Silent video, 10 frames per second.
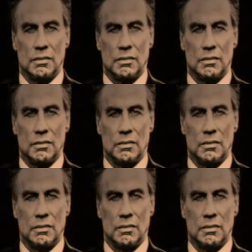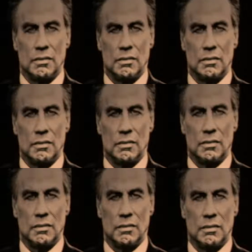
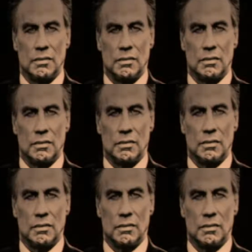The person shown says nothing.